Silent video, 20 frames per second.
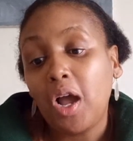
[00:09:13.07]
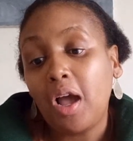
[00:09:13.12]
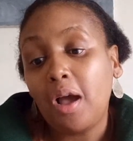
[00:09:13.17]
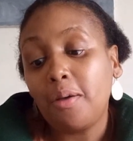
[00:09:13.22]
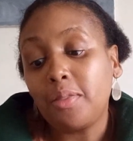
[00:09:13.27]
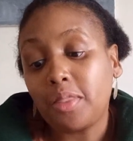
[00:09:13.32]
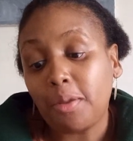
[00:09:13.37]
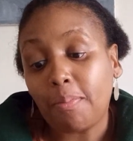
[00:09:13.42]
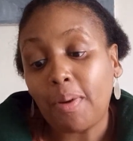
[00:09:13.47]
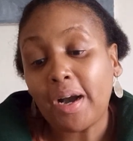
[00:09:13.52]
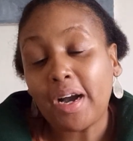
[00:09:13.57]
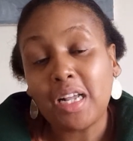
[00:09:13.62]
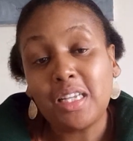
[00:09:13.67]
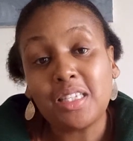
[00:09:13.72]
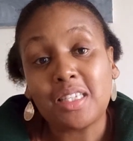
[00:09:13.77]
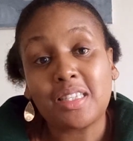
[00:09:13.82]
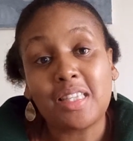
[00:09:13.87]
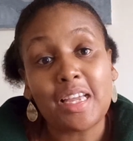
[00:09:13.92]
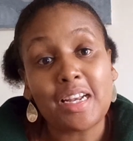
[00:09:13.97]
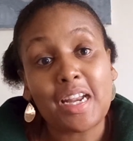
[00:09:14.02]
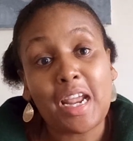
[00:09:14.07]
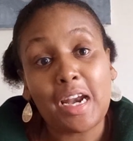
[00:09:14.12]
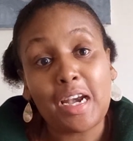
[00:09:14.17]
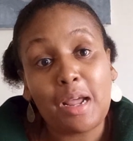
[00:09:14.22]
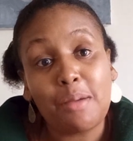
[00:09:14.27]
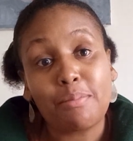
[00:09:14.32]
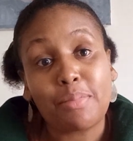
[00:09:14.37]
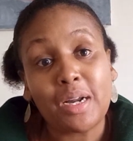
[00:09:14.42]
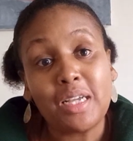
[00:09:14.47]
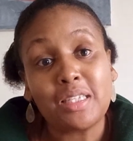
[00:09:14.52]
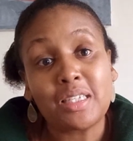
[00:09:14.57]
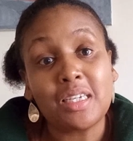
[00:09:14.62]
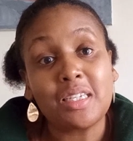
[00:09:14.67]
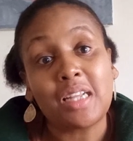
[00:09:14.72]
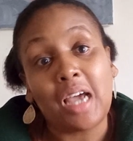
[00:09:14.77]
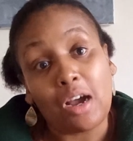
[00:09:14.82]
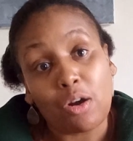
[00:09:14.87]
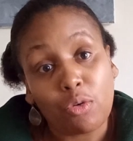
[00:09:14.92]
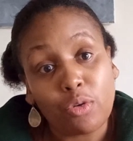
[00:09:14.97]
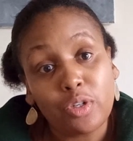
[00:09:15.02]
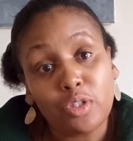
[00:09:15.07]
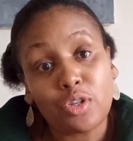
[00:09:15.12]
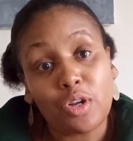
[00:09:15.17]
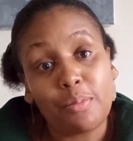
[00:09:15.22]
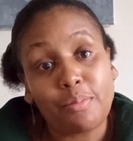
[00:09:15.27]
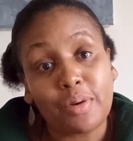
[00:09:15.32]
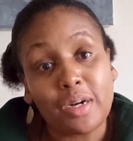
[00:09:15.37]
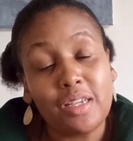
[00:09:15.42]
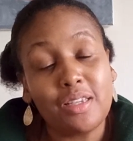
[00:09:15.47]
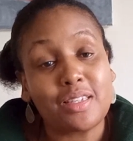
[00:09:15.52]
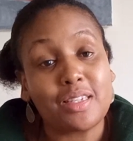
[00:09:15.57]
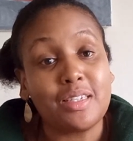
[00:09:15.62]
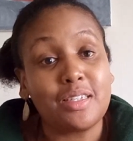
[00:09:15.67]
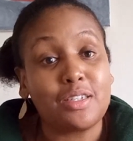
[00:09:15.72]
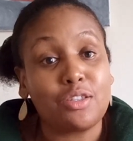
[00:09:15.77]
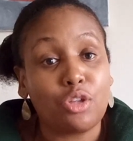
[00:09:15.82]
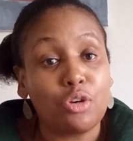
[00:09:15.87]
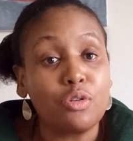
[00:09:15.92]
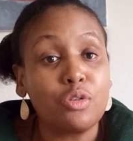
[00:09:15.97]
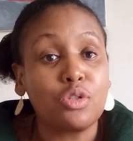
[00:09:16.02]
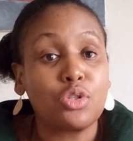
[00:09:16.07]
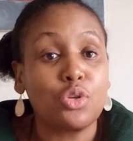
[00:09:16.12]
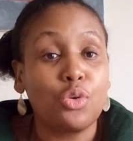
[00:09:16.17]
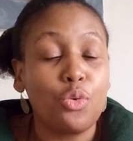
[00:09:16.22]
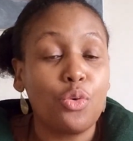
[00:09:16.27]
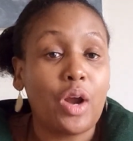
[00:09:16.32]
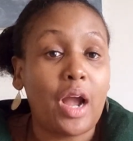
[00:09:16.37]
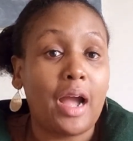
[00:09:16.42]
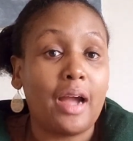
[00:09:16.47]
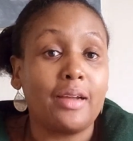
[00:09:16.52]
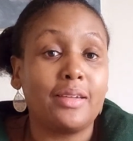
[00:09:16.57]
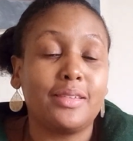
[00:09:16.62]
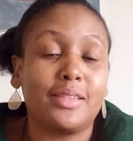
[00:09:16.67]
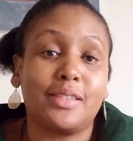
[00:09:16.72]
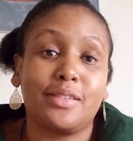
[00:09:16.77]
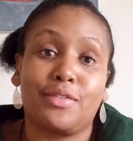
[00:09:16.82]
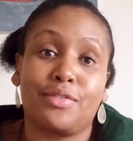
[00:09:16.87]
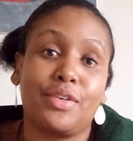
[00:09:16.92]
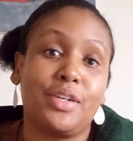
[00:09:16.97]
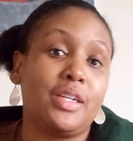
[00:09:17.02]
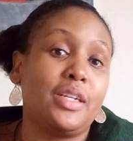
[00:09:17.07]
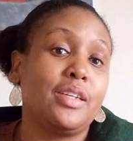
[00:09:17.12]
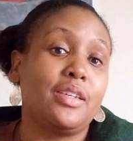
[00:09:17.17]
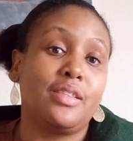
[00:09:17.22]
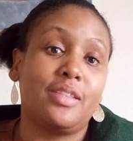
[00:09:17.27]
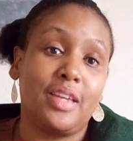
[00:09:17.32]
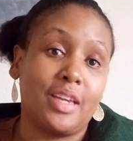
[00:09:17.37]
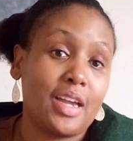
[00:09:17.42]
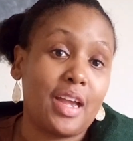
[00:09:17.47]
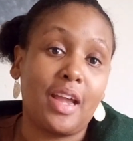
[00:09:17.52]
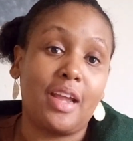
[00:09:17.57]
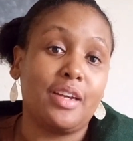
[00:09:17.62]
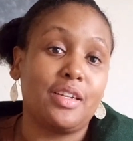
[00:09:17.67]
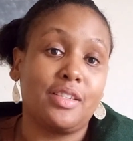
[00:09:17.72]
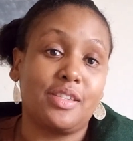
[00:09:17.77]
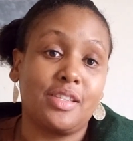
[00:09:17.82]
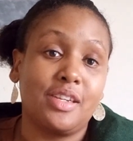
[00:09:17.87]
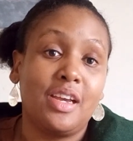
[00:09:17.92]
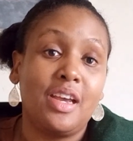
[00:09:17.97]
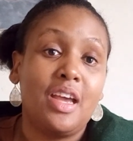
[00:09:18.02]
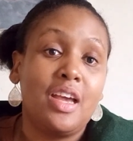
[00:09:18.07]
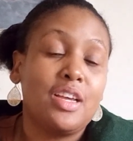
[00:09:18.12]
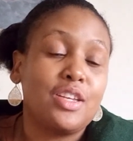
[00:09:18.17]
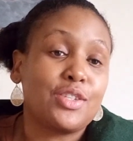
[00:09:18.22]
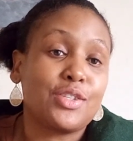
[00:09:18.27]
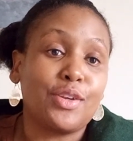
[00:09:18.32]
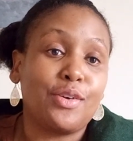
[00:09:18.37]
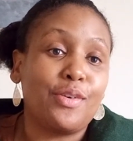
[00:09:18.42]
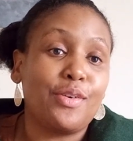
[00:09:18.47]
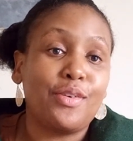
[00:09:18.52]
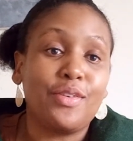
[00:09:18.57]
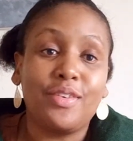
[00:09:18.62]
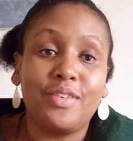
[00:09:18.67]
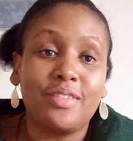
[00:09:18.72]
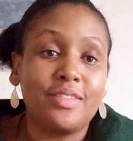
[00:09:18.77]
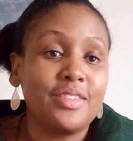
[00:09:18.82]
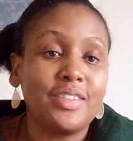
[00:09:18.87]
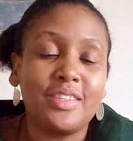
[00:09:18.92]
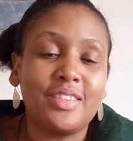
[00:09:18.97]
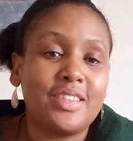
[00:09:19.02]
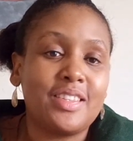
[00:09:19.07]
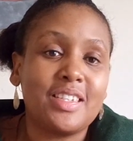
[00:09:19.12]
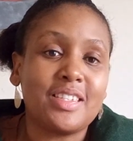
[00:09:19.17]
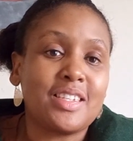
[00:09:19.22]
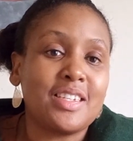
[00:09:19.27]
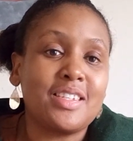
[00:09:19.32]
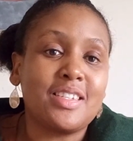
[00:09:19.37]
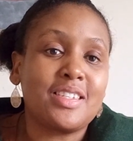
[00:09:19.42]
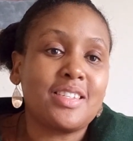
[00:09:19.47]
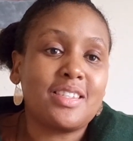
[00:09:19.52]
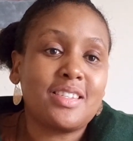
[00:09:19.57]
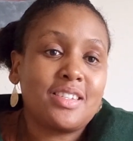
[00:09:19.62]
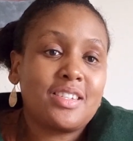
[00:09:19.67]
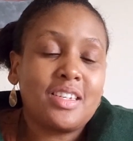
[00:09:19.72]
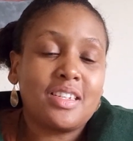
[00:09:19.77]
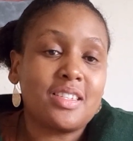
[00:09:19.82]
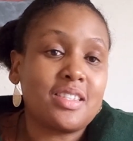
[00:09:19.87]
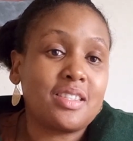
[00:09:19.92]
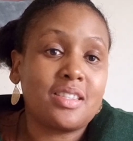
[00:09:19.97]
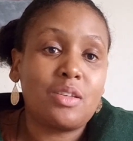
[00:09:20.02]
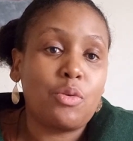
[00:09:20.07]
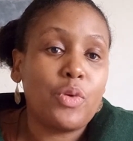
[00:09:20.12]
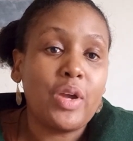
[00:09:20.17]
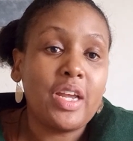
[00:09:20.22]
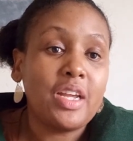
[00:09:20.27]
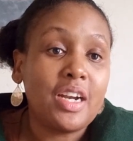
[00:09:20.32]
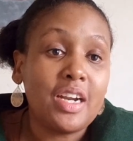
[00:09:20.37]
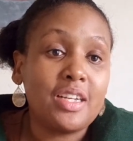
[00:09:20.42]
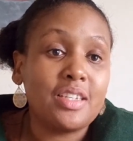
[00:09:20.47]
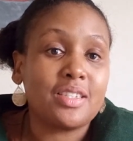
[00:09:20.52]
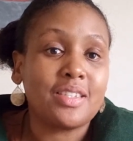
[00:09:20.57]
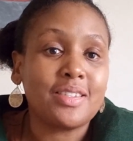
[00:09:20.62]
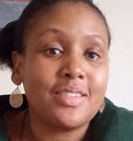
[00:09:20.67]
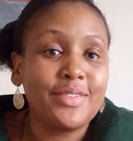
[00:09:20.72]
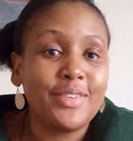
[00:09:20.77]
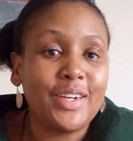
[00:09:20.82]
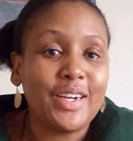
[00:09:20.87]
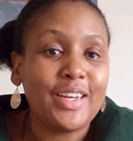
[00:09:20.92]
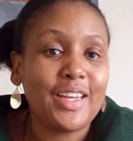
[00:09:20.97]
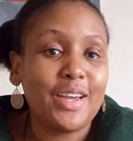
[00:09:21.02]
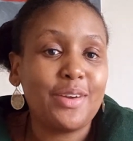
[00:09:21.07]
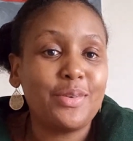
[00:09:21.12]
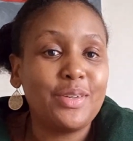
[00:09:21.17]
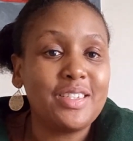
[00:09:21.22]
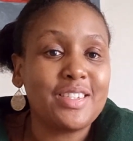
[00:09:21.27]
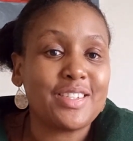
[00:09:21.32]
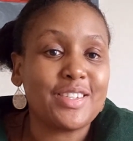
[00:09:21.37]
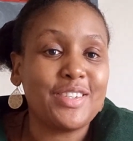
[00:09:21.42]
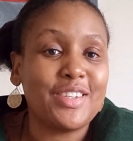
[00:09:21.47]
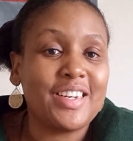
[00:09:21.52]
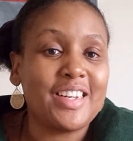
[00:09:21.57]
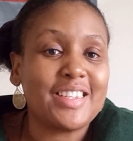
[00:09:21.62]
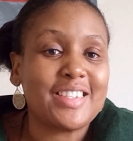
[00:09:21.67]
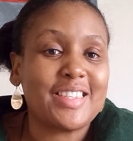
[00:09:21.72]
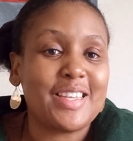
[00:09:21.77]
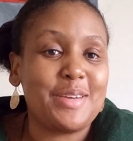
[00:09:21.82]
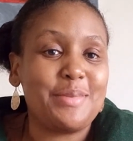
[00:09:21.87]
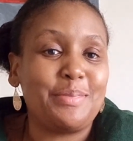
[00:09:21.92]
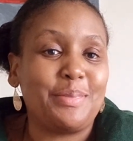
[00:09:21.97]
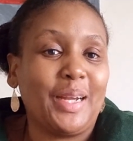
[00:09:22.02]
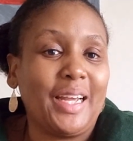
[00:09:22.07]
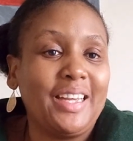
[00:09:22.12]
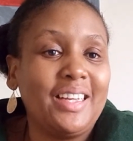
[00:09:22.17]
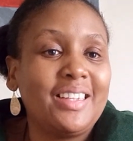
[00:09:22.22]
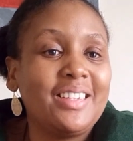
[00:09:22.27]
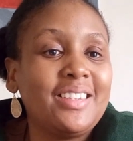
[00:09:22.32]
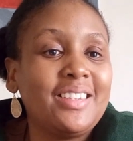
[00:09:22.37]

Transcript: the parents that can embrace it are going to embrace it. Those who can't, really, they can't. So this is just the way it is. Okay, we'll see you next time. Bye.